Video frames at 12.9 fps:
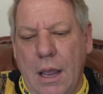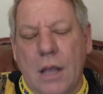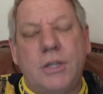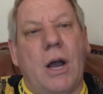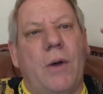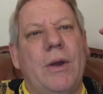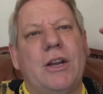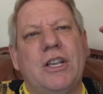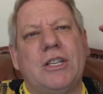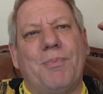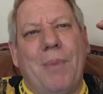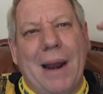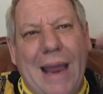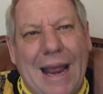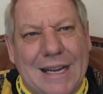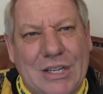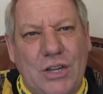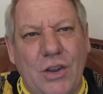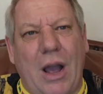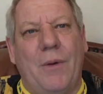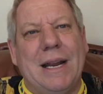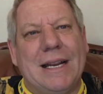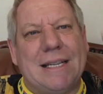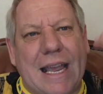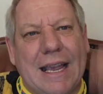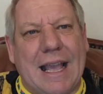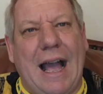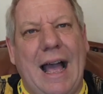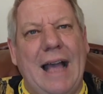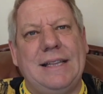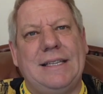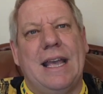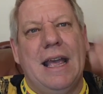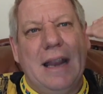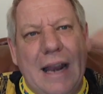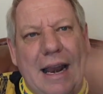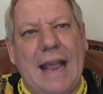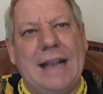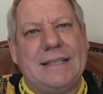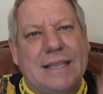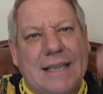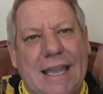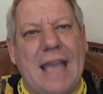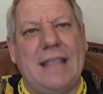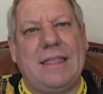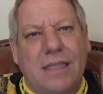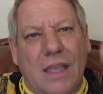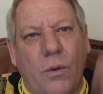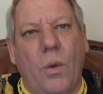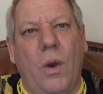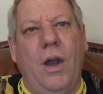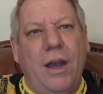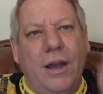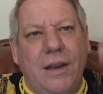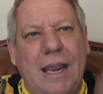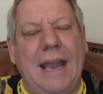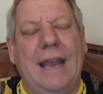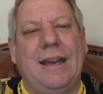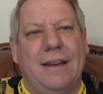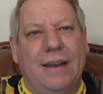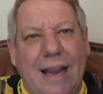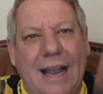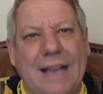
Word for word: So I want to just bless you. I want to say, guys, Let's get the word in.